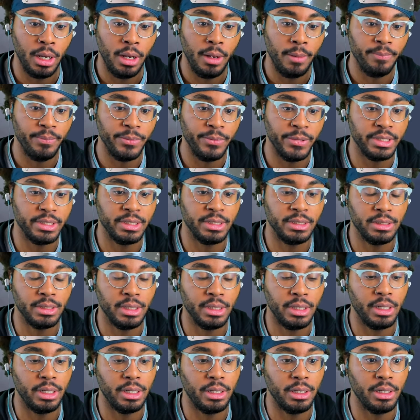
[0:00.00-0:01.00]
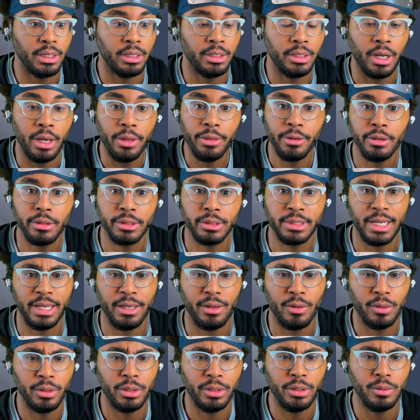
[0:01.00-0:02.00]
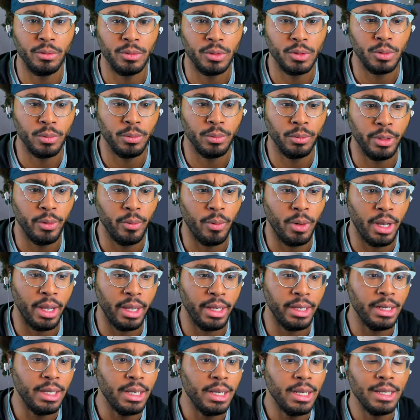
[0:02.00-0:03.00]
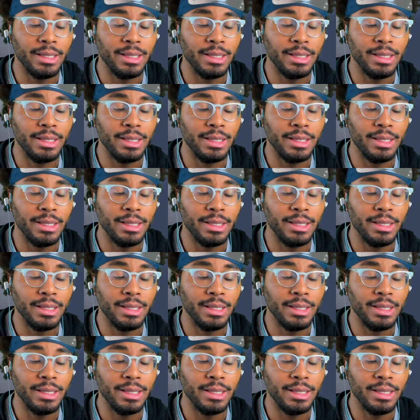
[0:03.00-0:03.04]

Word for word: This is uh, another take on the YouTube Rewind.